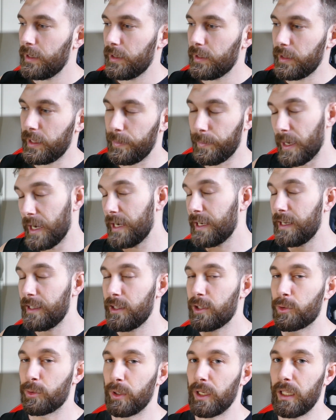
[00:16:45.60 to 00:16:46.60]
They're marketing
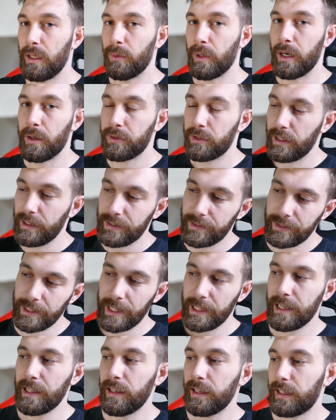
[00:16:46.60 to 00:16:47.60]
this really well. So they're
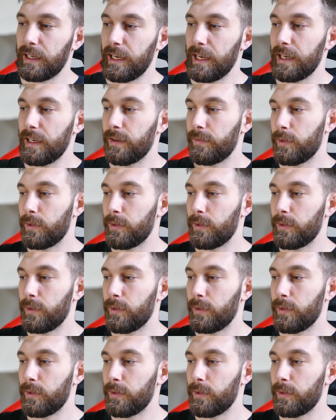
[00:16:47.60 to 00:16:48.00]
selling it the kit.